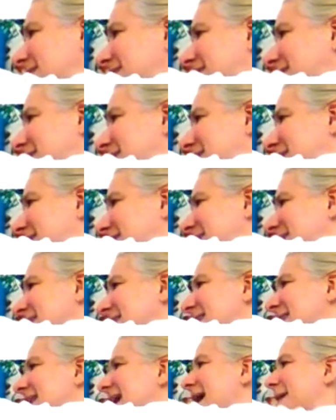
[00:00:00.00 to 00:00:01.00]

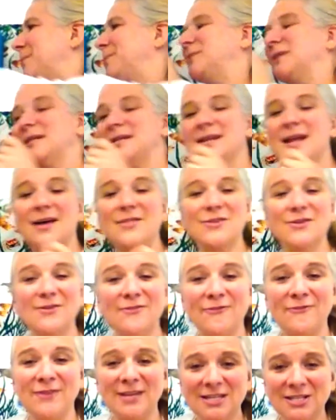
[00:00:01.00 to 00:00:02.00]
snapped another
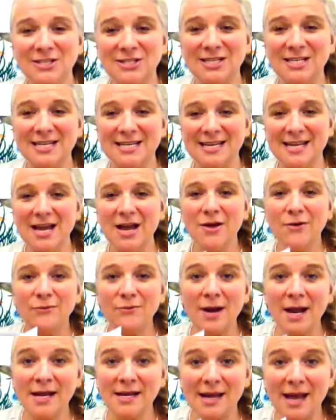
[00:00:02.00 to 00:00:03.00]
fishy
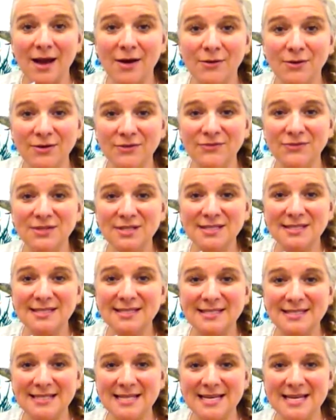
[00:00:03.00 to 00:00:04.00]
right out of the
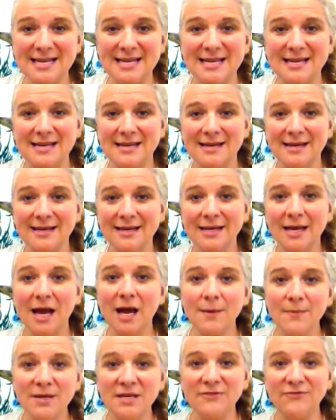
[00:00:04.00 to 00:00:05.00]
sea.
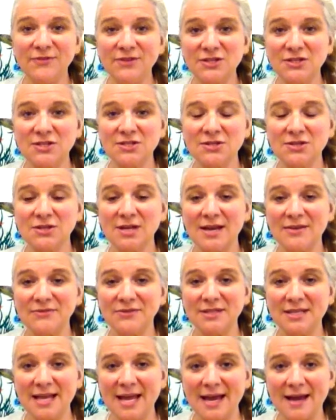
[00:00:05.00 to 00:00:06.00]
How many fishies are
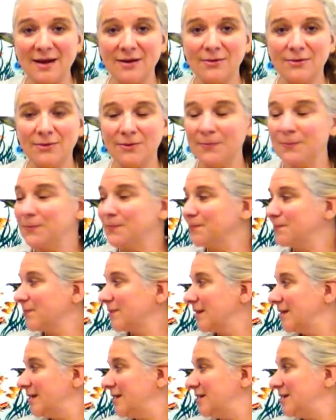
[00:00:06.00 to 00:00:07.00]
left now?
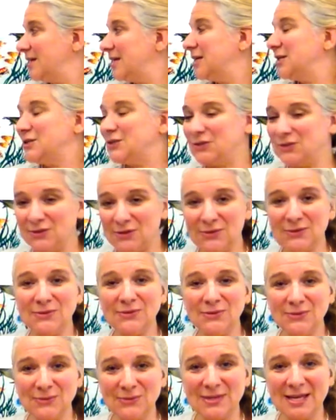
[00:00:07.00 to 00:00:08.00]

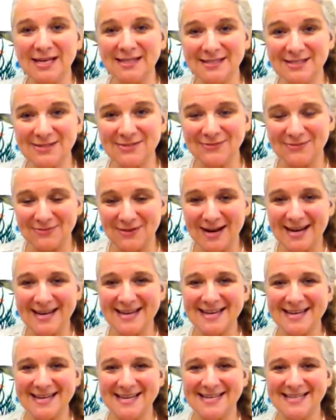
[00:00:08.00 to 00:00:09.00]
2. That's
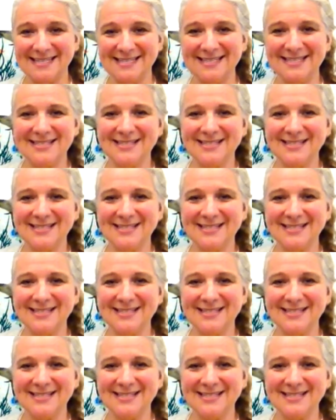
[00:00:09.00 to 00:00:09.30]
right.